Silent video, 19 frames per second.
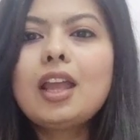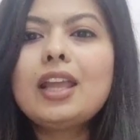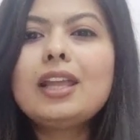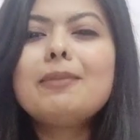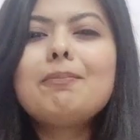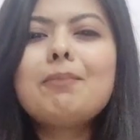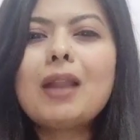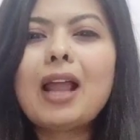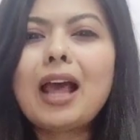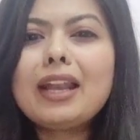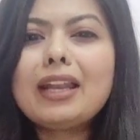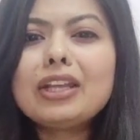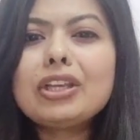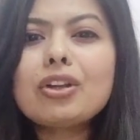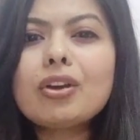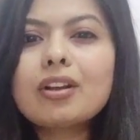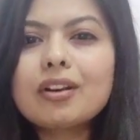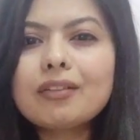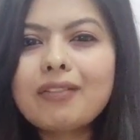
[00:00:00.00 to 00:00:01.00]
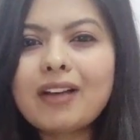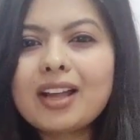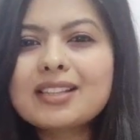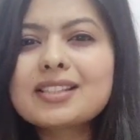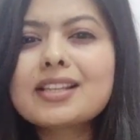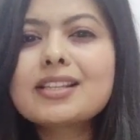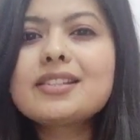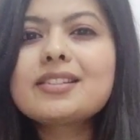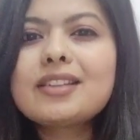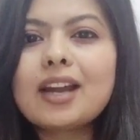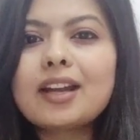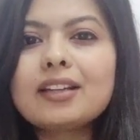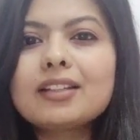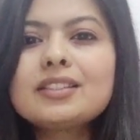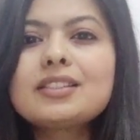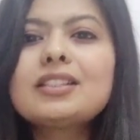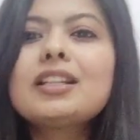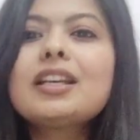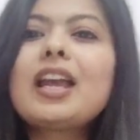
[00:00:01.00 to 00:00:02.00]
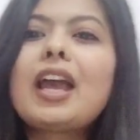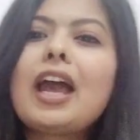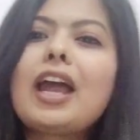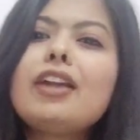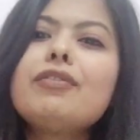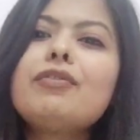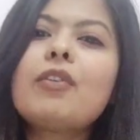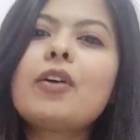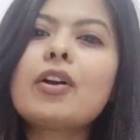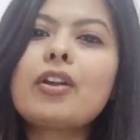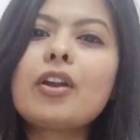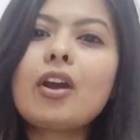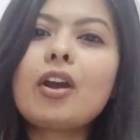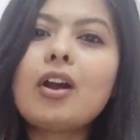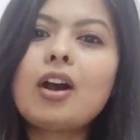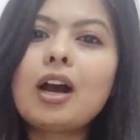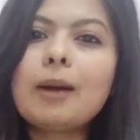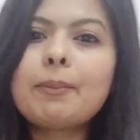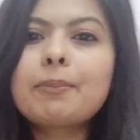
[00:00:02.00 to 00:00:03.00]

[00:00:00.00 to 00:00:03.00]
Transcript: in planning your revising strategy and for your